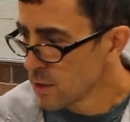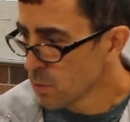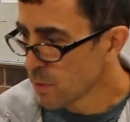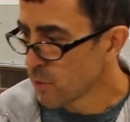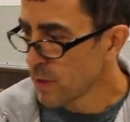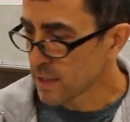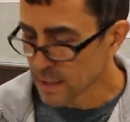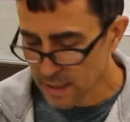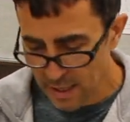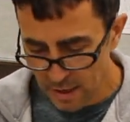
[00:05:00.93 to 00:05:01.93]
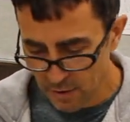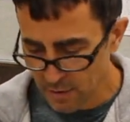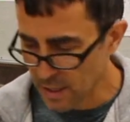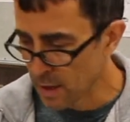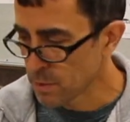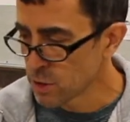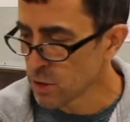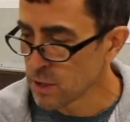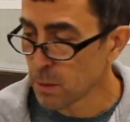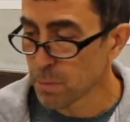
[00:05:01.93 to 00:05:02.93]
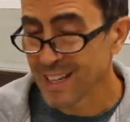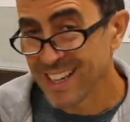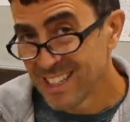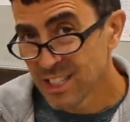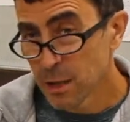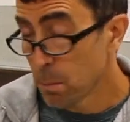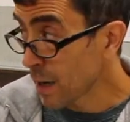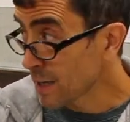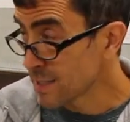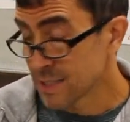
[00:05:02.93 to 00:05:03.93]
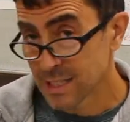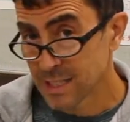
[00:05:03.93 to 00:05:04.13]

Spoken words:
Don't be afraid to clean that out every day. Be sure to dump it into the buckets in the